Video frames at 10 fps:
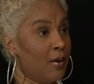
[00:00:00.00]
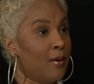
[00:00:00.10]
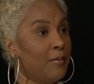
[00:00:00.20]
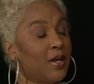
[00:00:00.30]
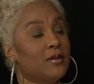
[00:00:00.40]

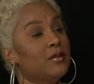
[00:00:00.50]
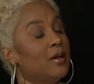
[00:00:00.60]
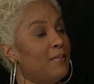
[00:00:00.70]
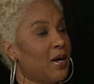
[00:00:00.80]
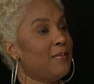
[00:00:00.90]
because in
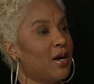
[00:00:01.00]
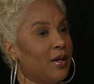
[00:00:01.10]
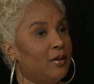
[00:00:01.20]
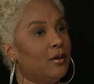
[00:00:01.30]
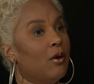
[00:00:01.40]
my
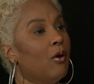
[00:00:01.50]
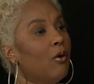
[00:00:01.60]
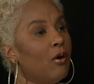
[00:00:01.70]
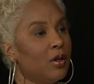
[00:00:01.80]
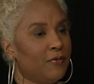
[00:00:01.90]
mind,
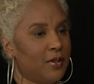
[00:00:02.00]
all of